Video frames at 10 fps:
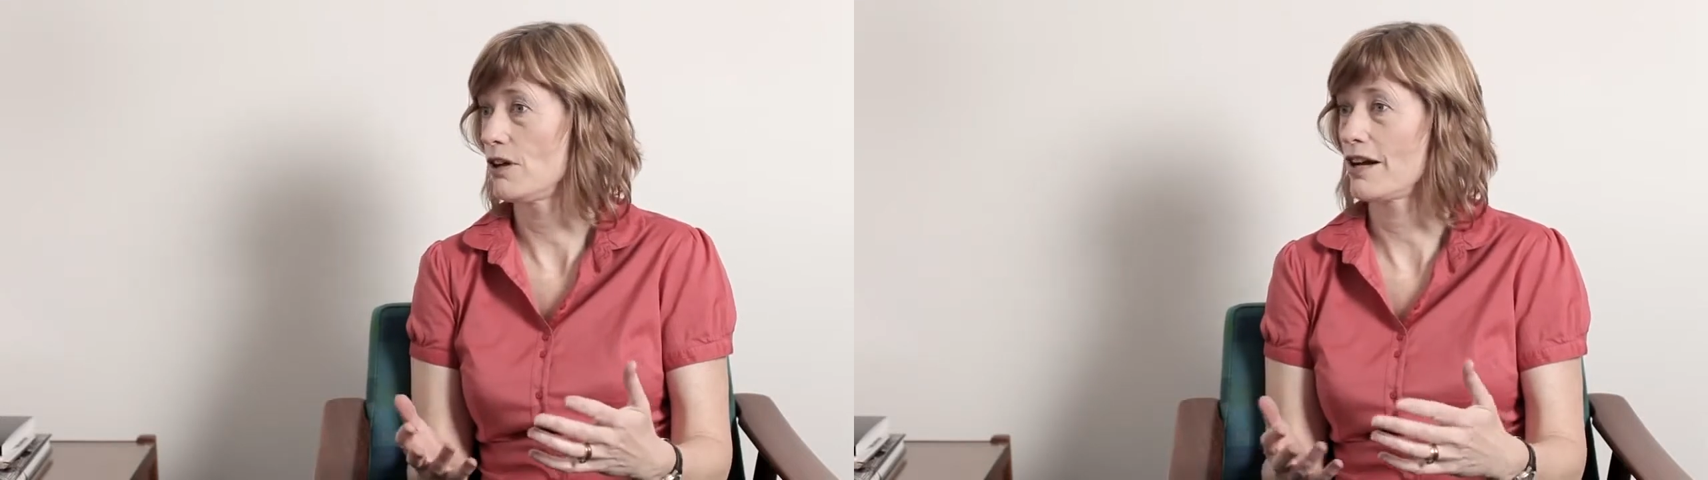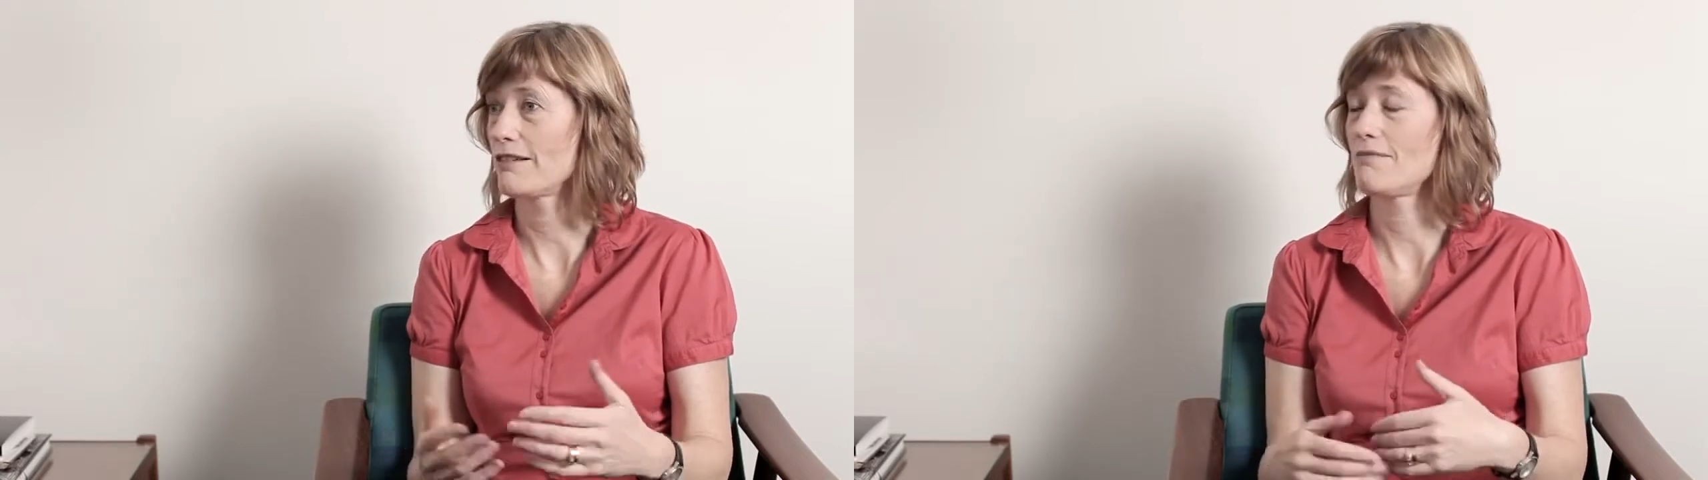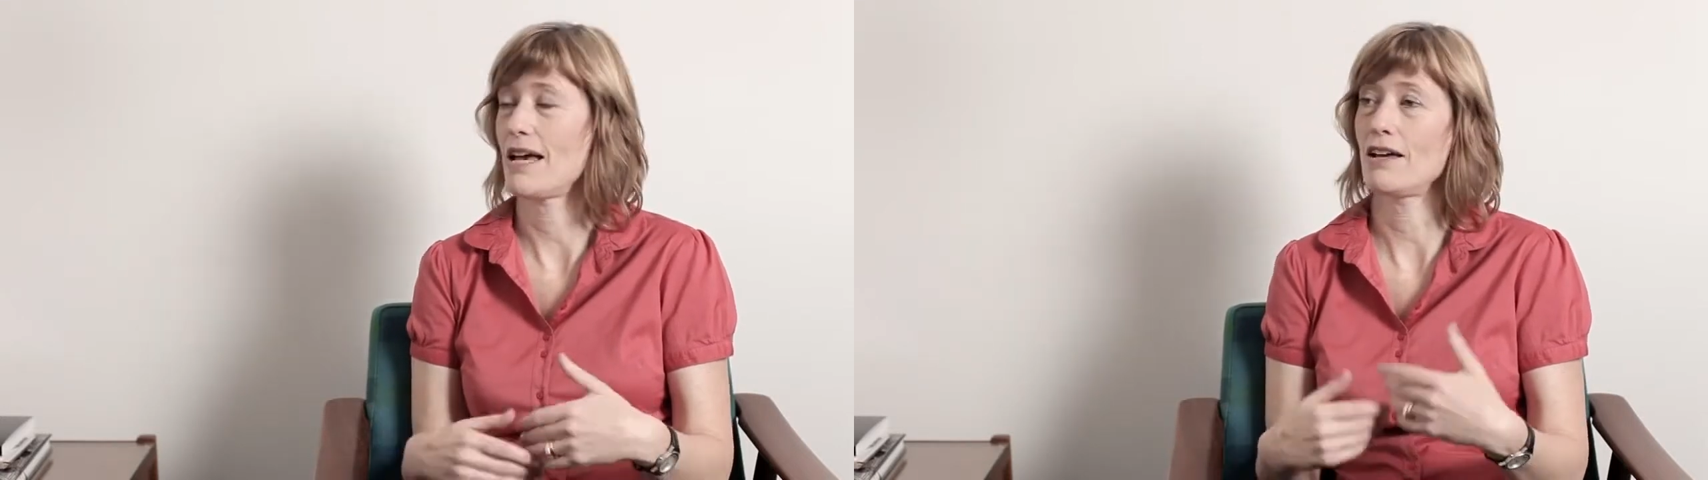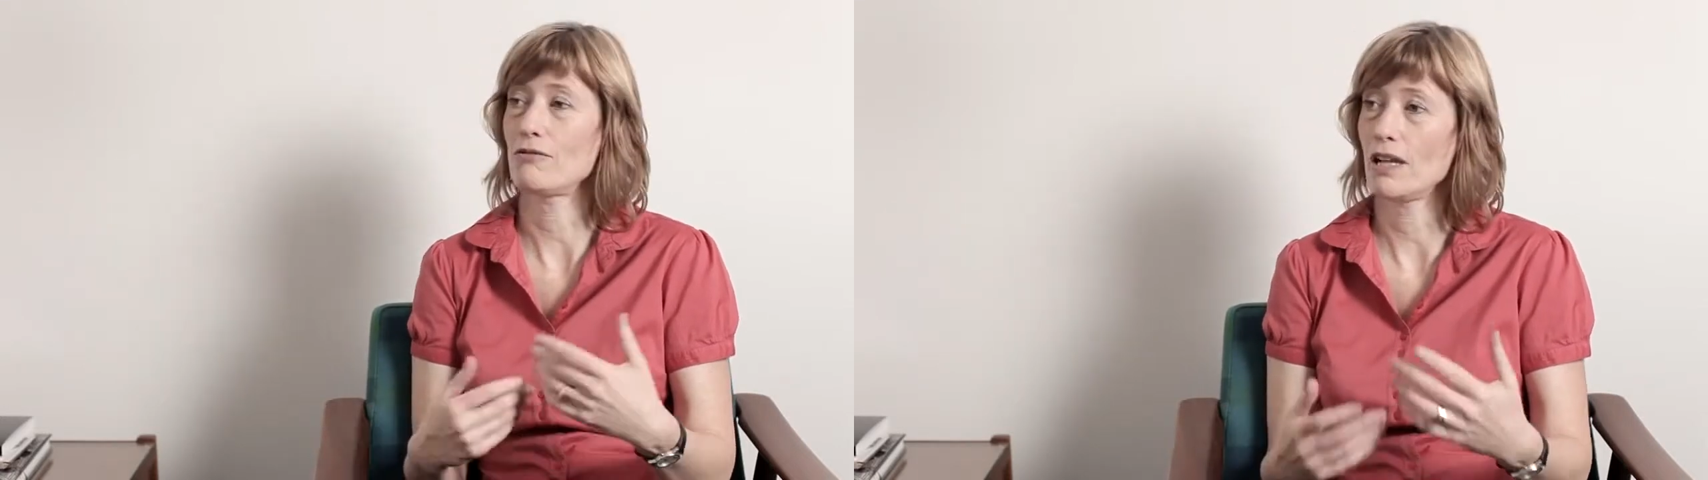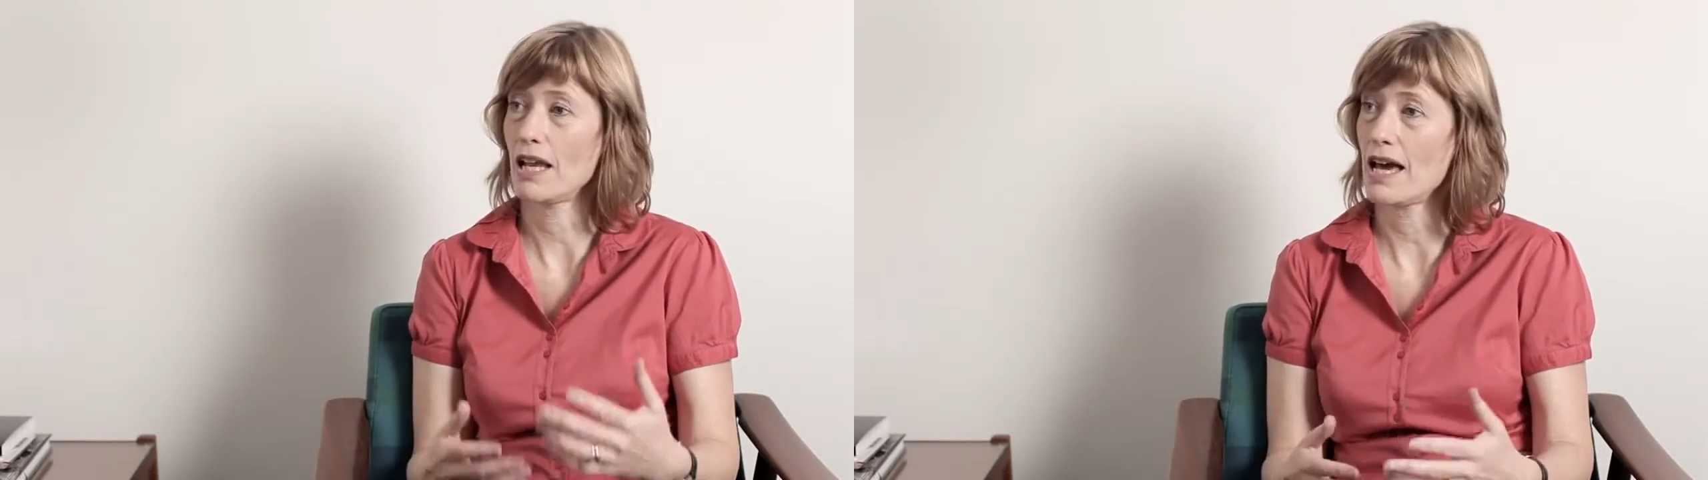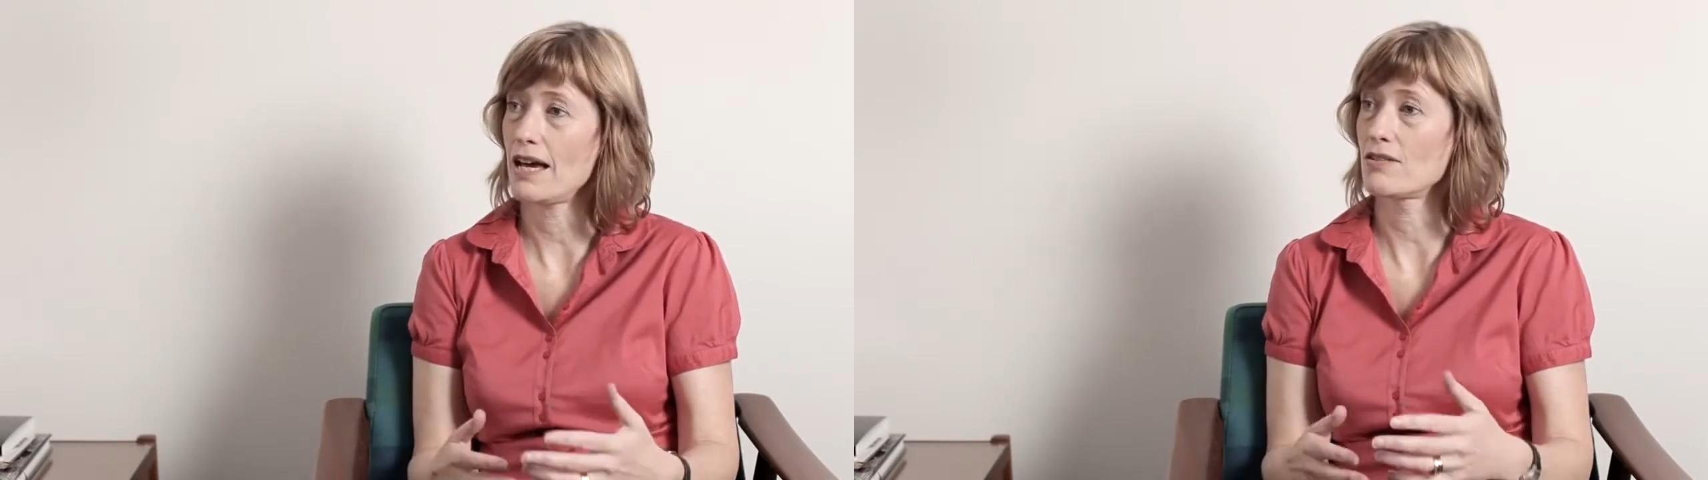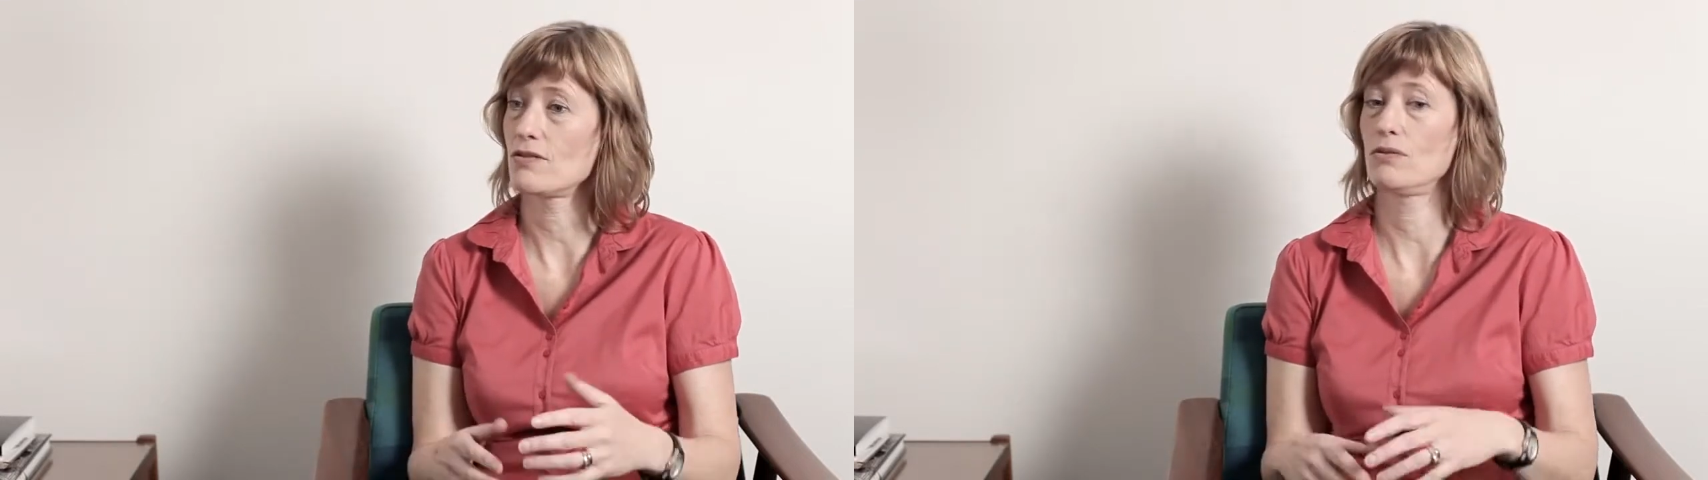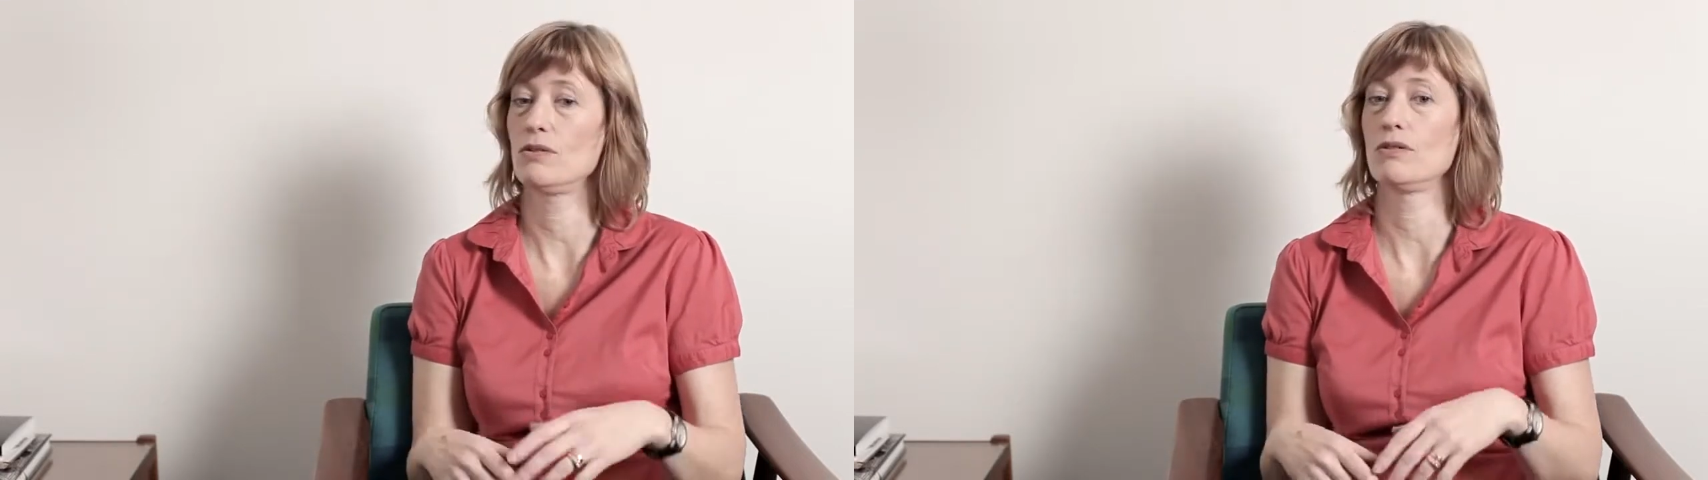like how to
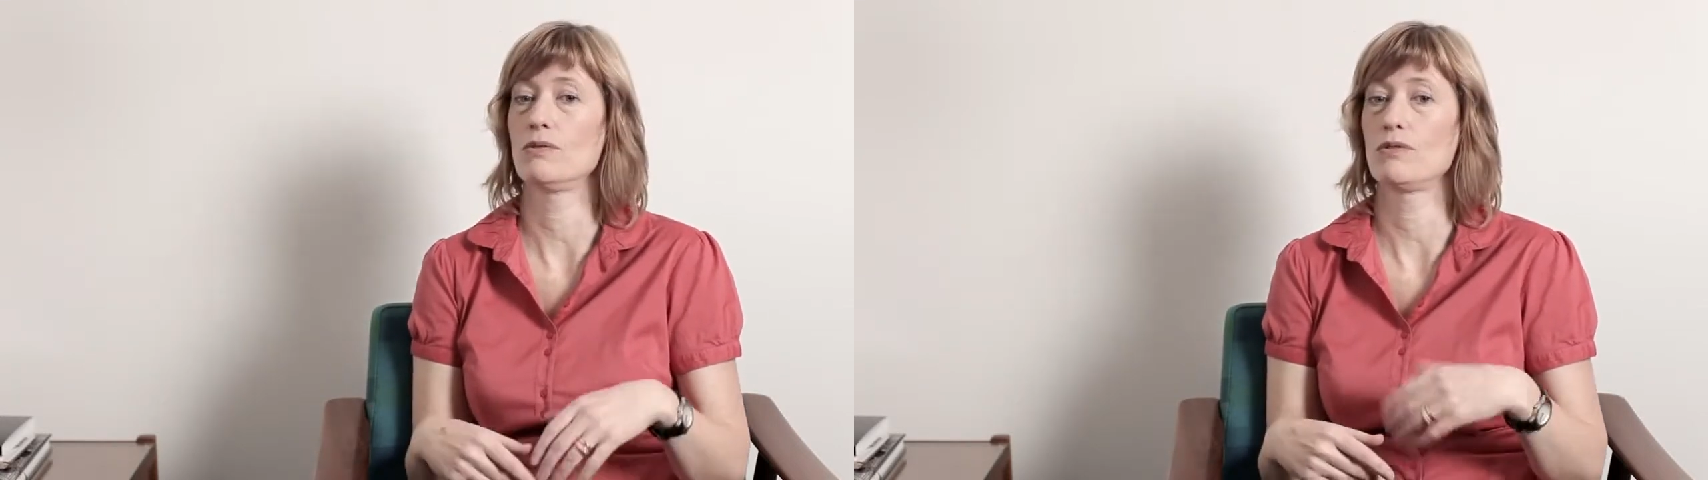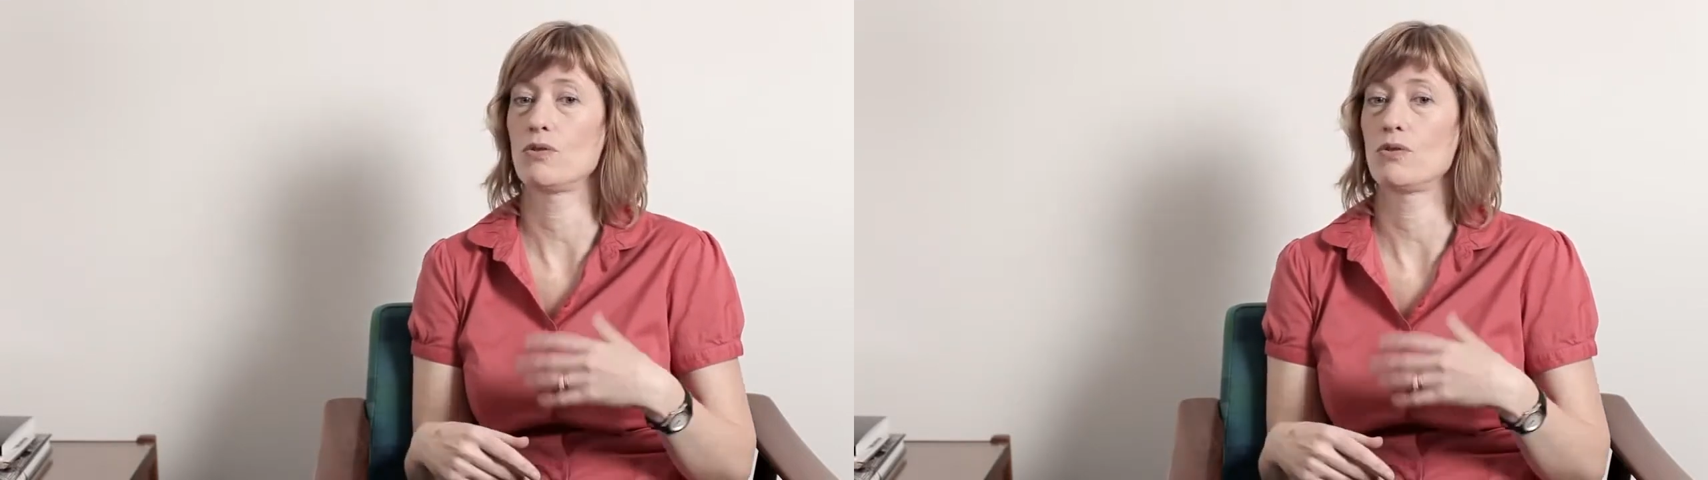relax or